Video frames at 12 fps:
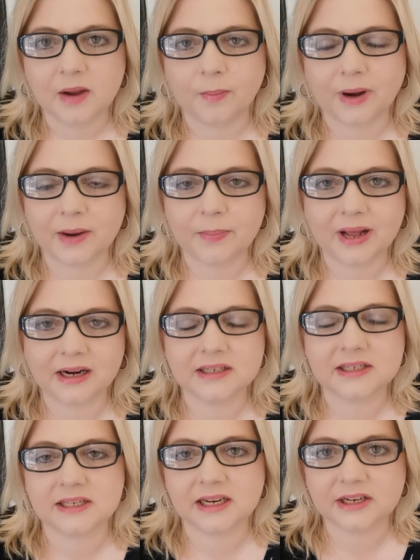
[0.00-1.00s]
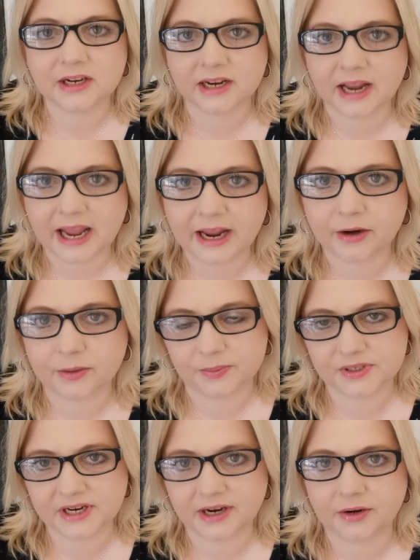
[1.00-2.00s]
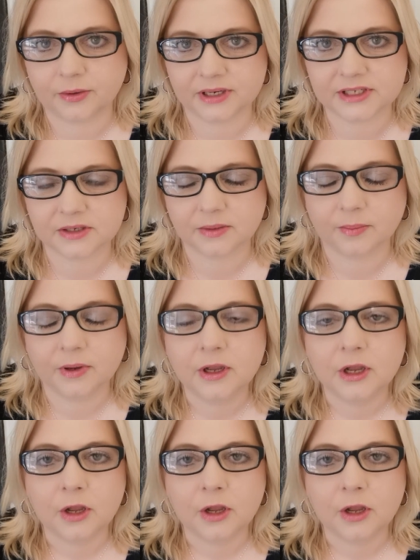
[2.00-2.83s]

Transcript: by Palestinian Arab terrorism,